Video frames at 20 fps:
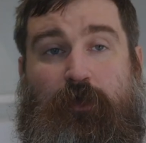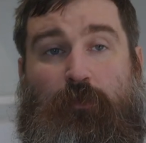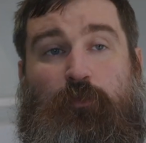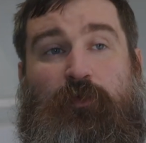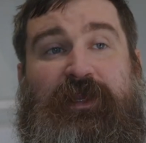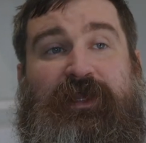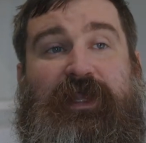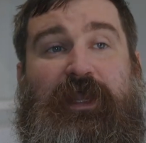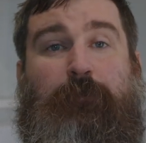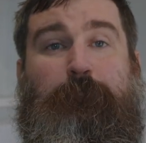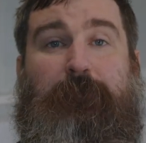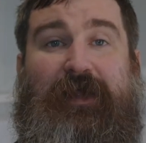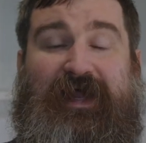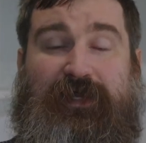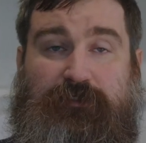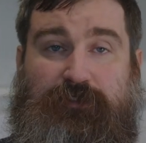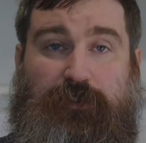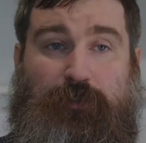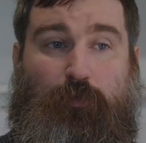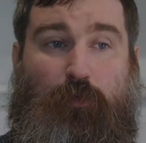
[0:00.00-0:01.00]
When I came
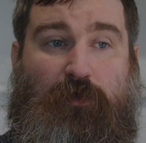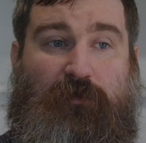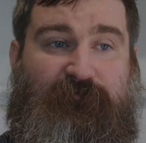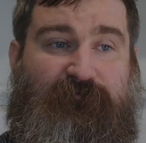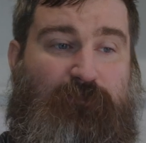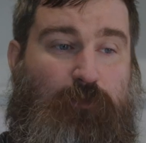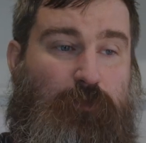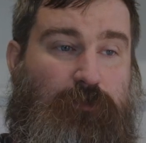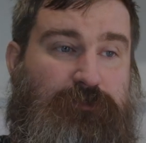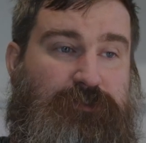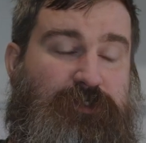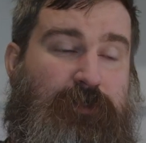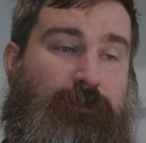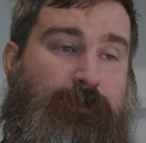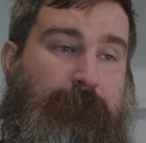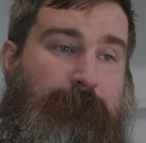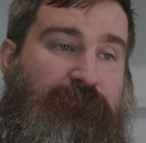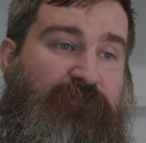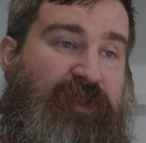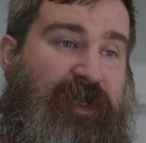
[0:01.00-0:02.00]
back to the workforce,
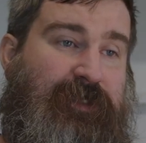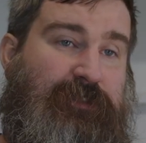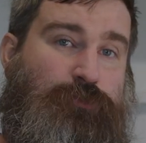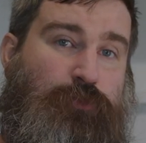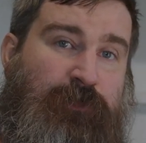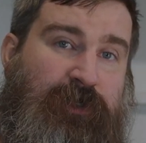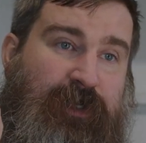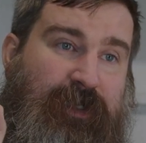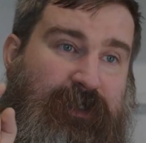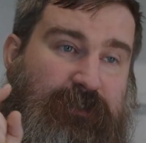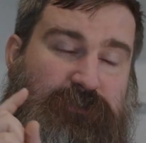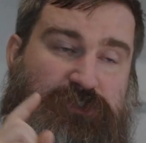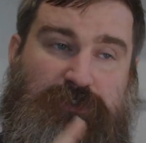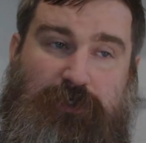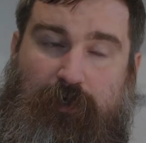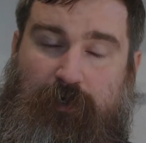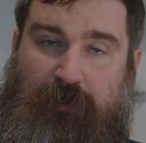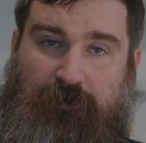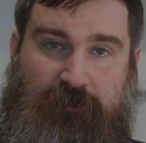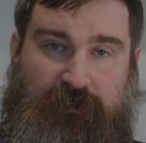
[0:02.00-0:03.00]
that's when I had
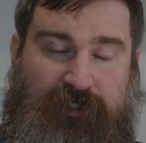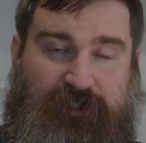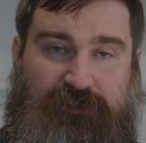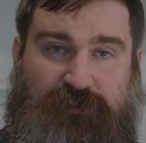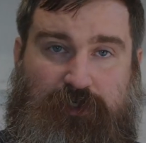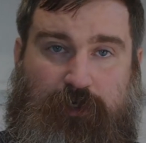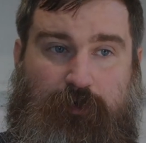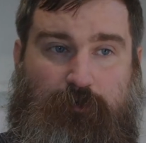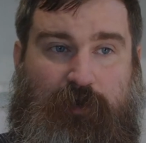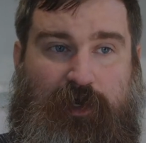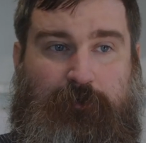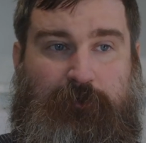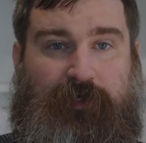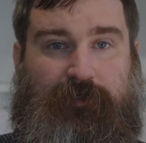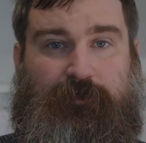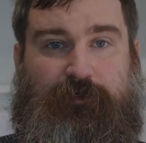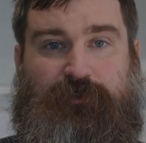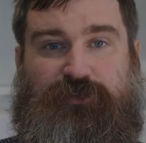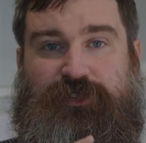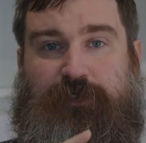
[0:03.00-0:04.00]
already started writing my
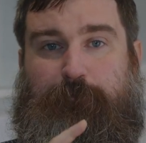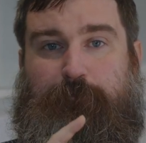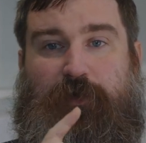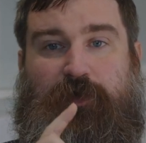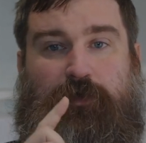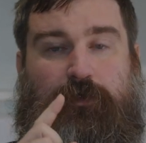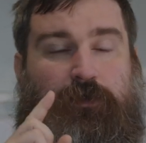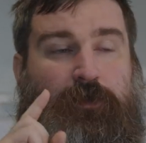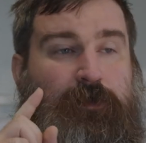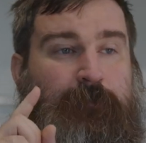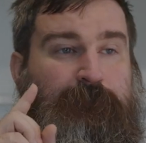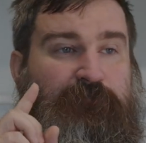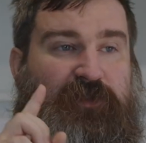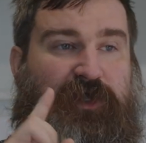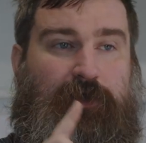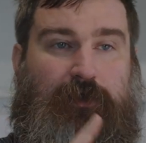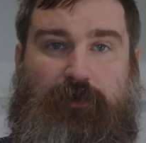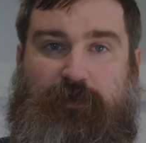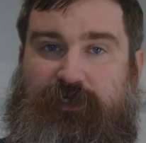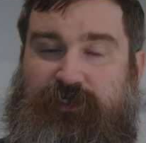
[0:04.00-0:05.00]
leadership book.
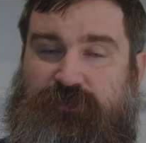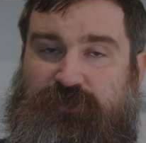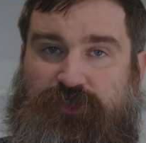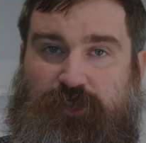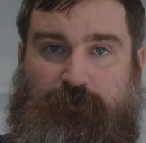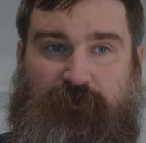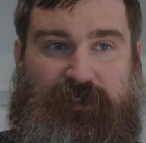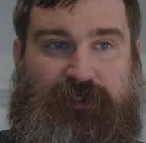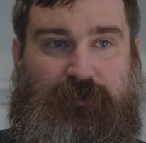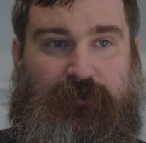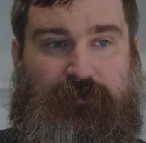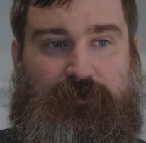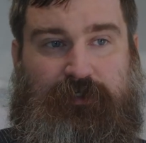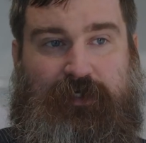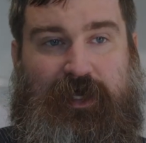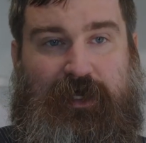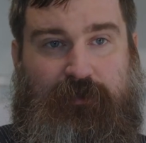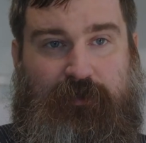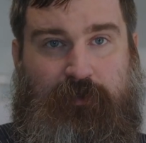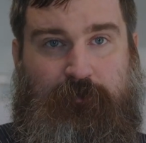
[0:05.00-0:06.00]
I already consumed like an
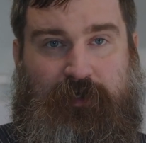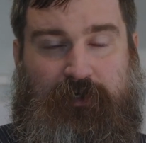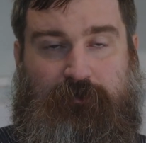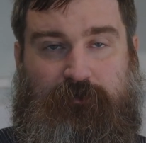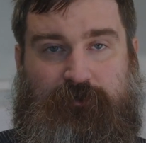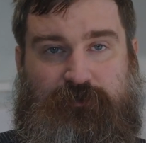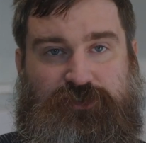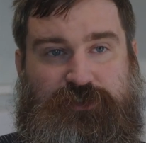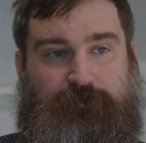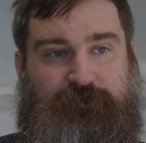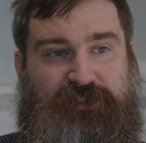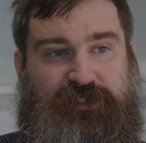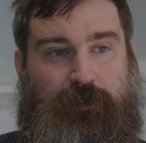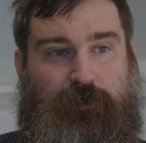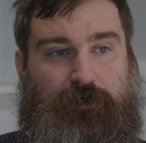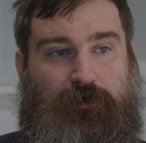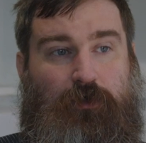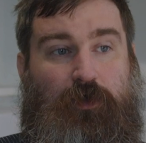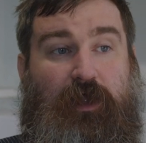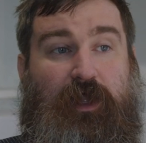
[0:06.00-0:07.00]
ungodly amount of leadership
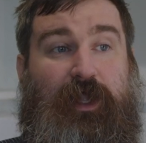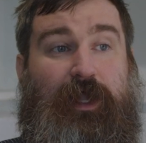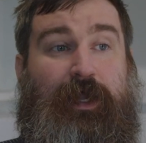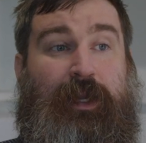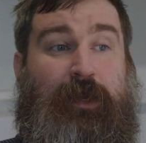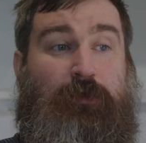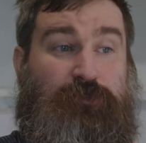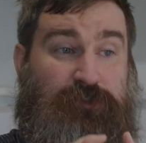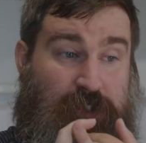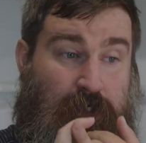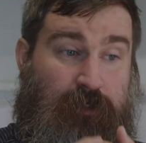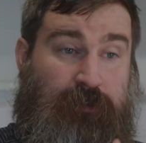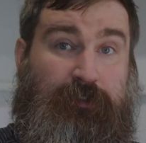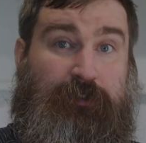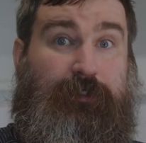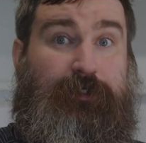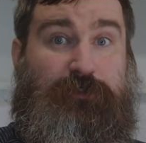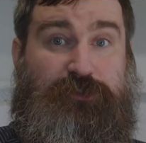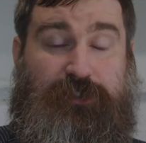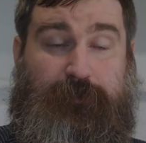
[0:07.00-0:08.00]
material, and I was on the
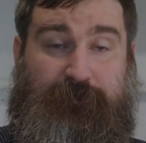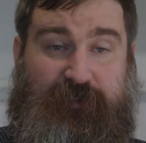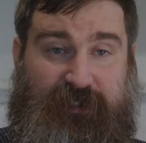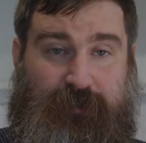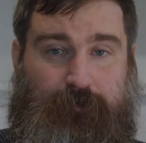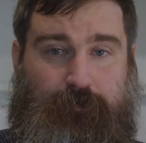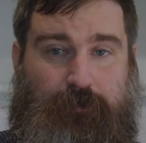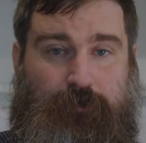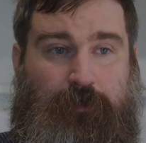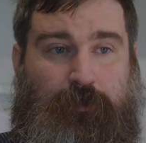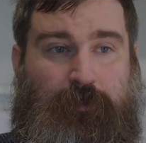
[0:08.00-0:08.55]
leadership kick.